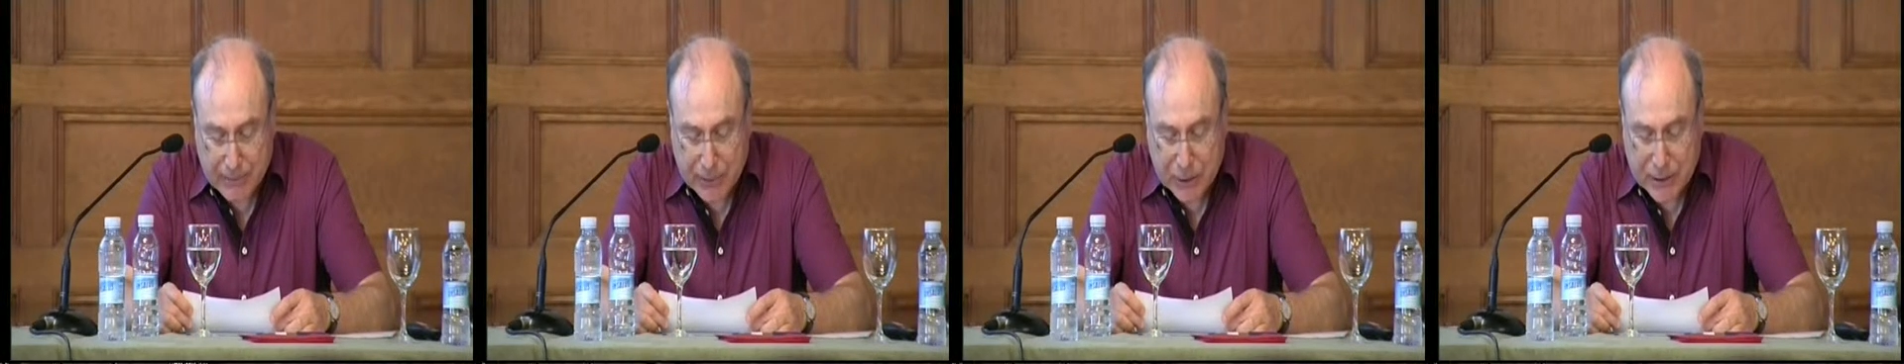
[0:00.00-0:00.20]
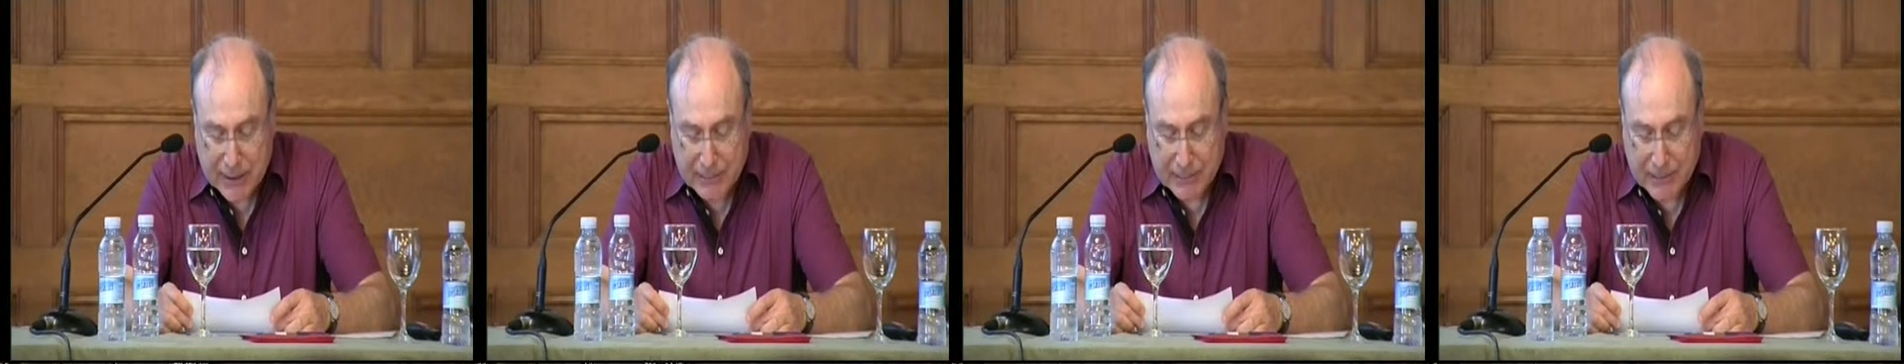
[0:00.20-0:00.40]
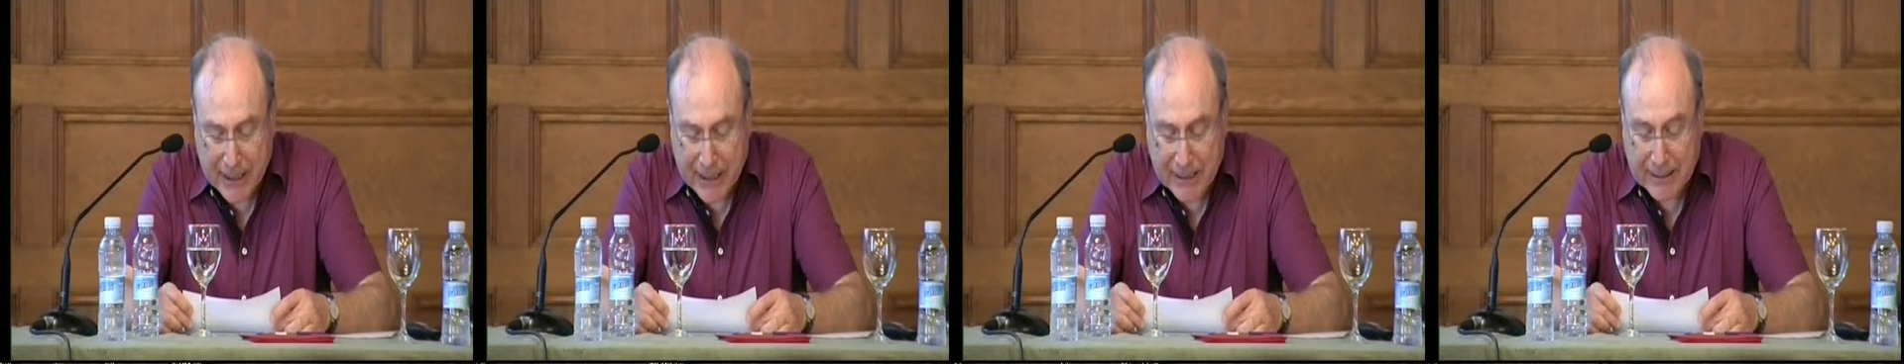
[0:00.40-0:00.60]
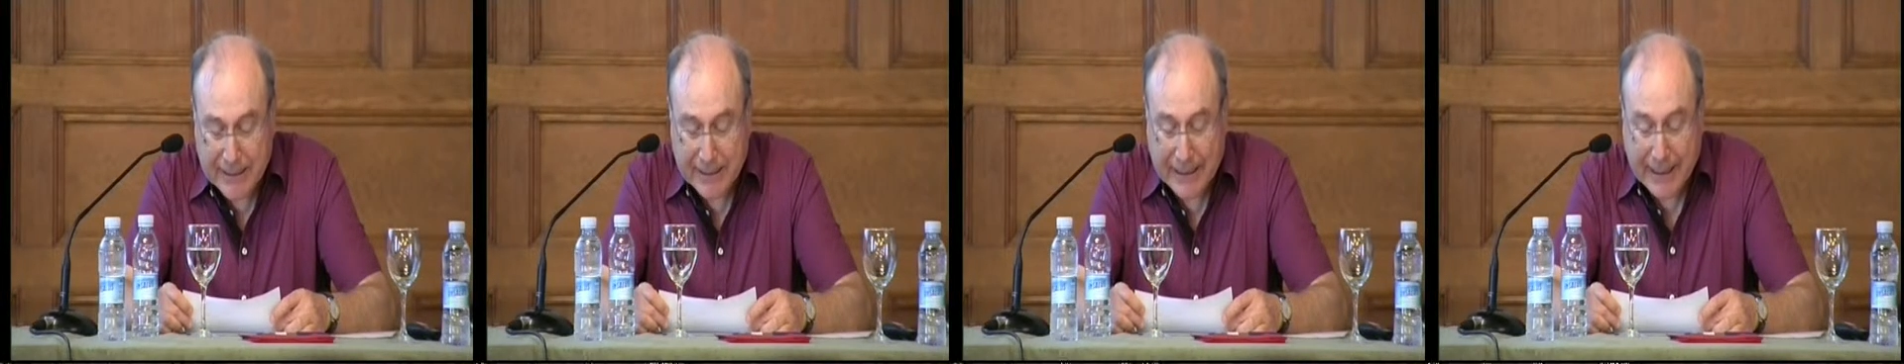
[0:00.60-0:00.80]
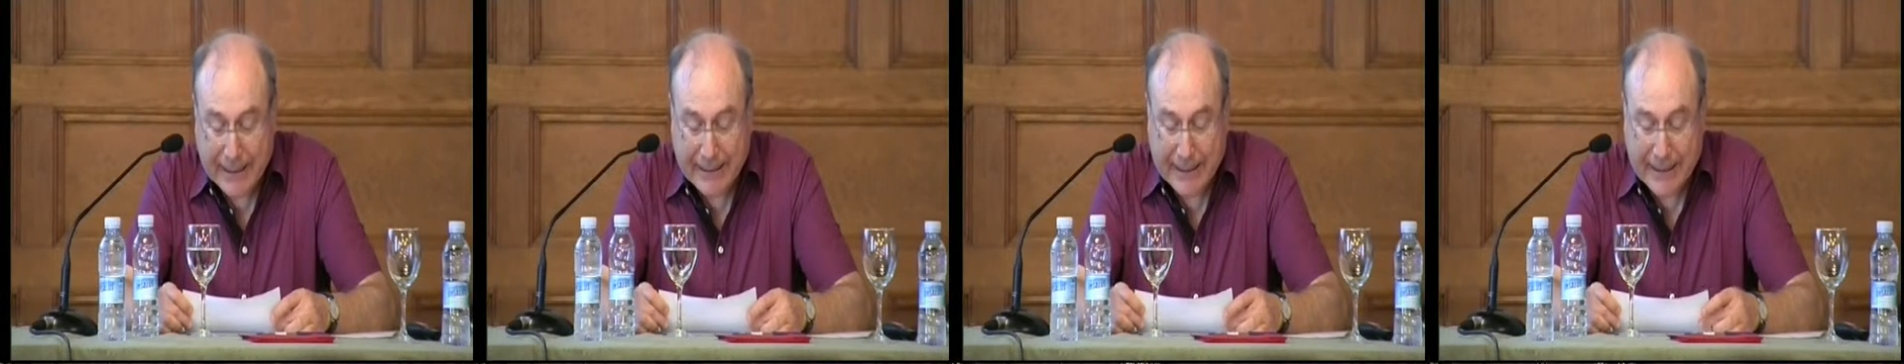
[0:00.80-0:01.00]

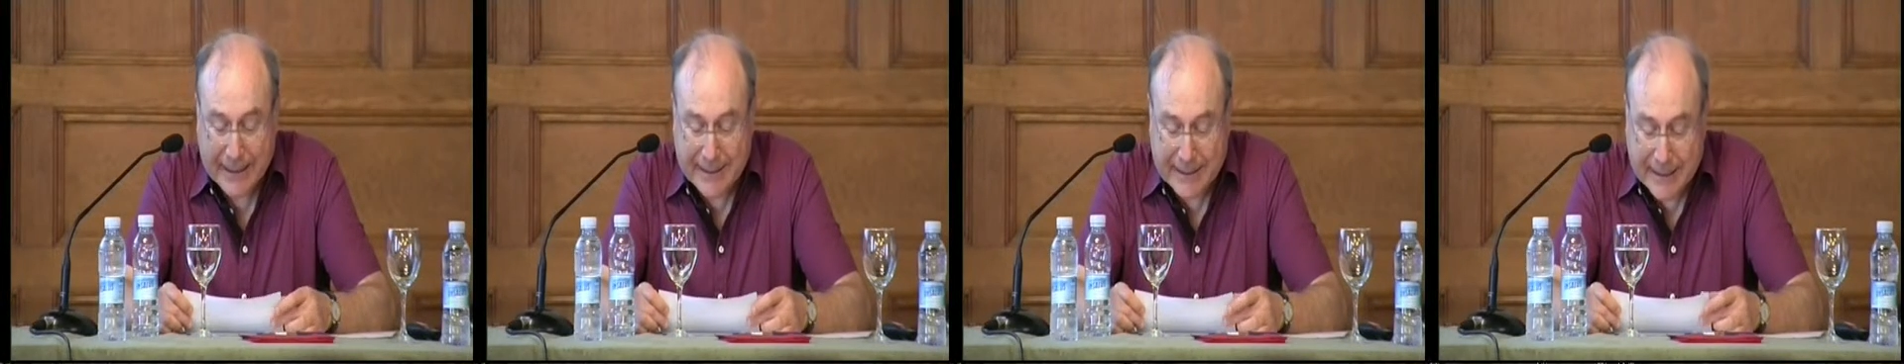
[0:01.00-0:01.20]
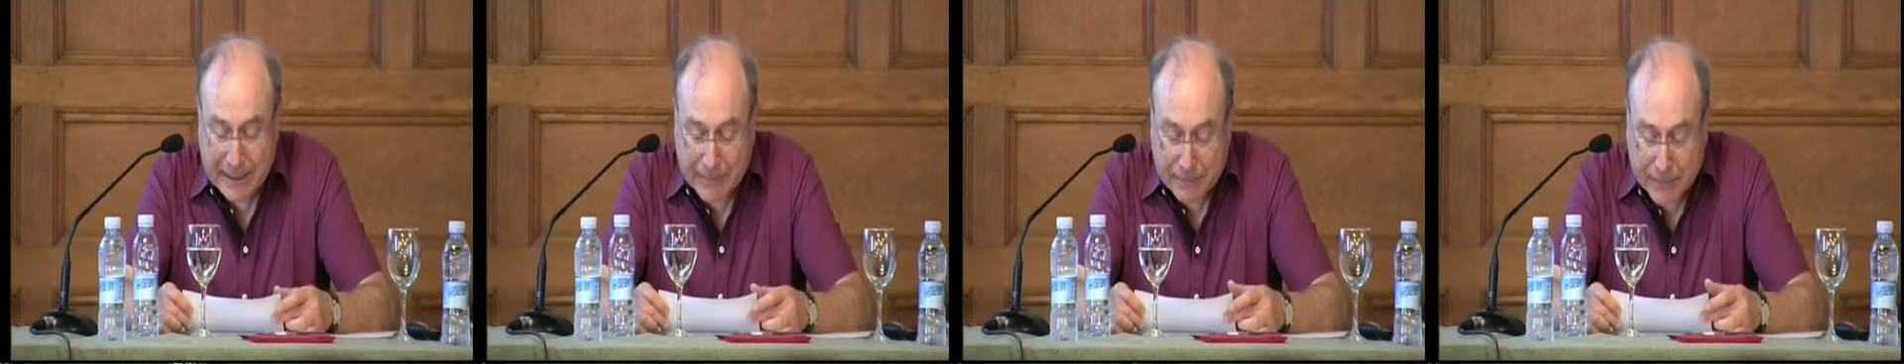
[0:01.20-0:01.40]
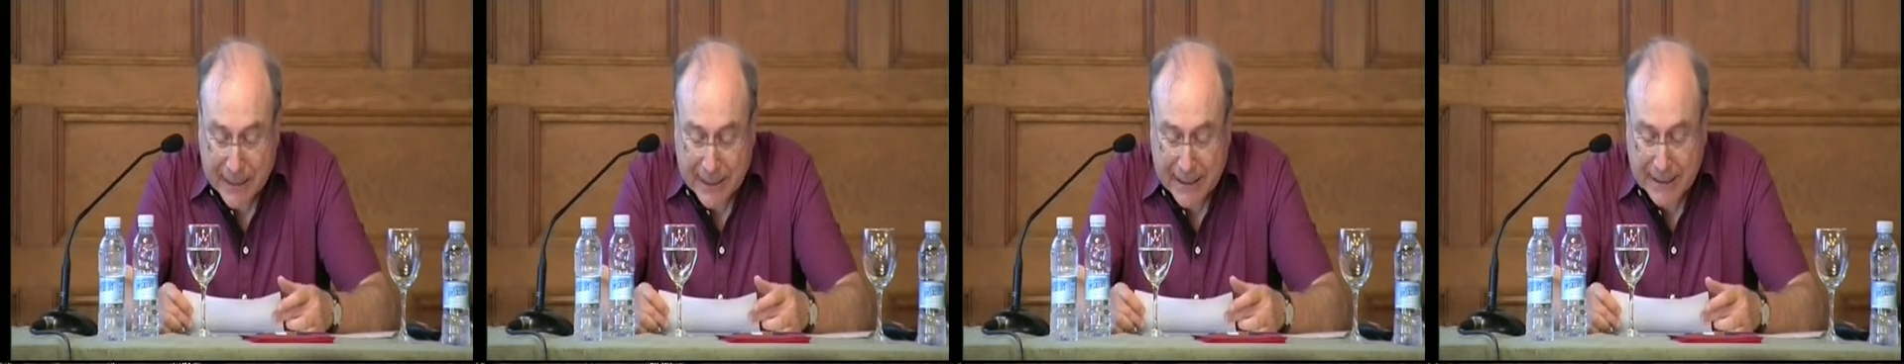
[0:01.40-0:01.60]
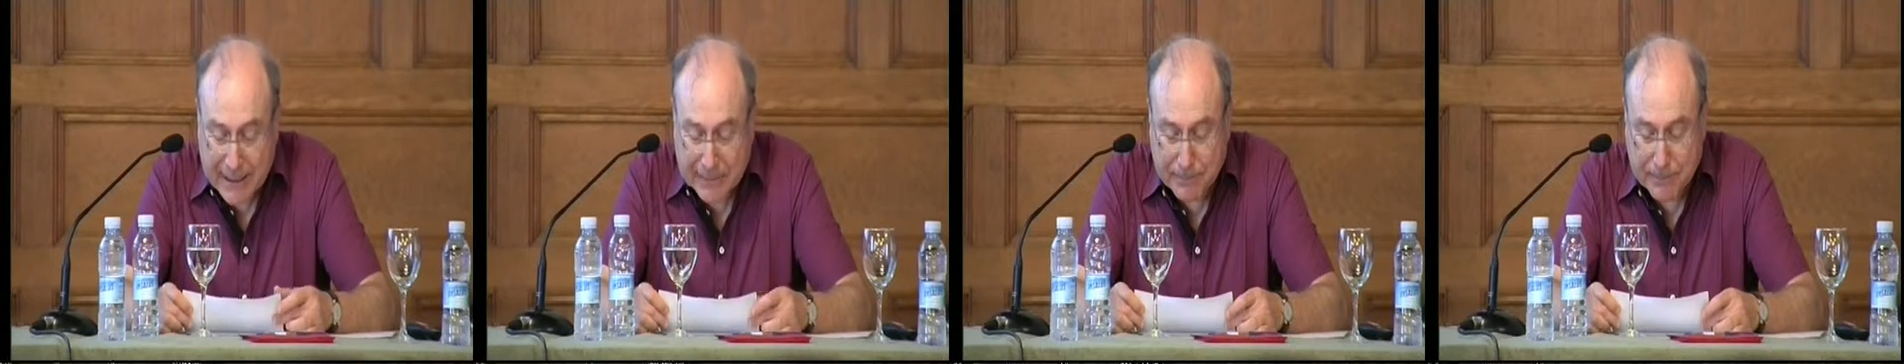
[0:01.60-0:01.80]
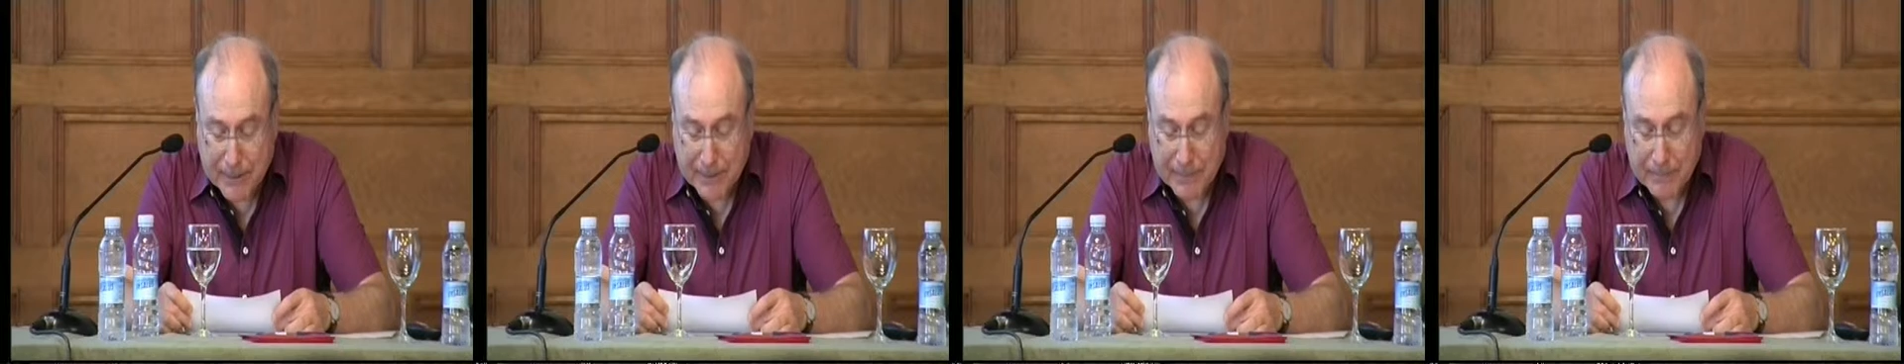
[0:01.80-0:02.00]
possibility, at least in
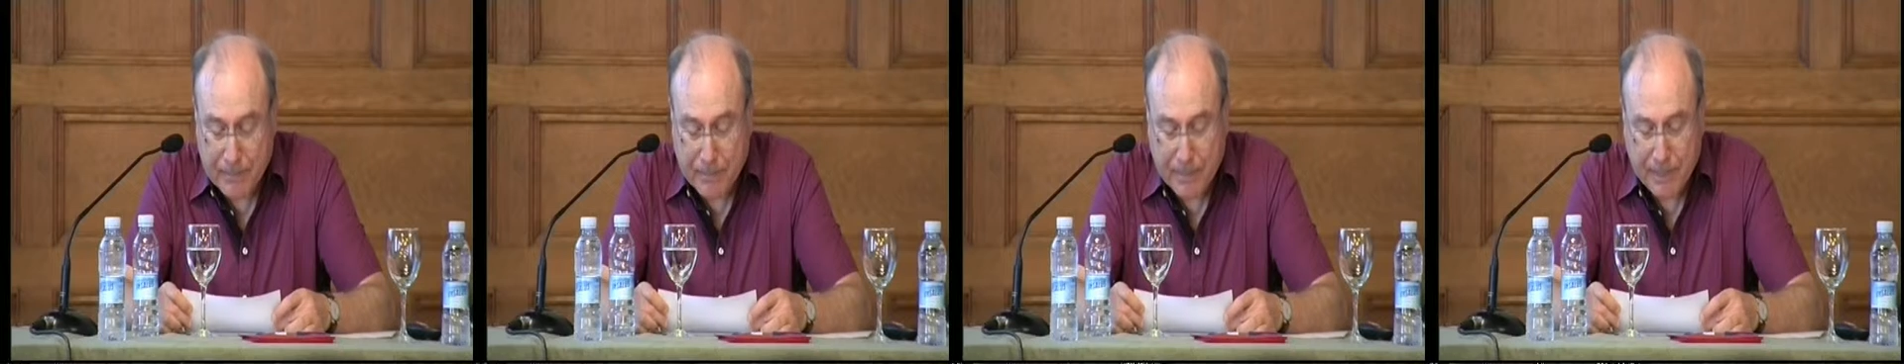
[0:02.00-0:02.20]
principle,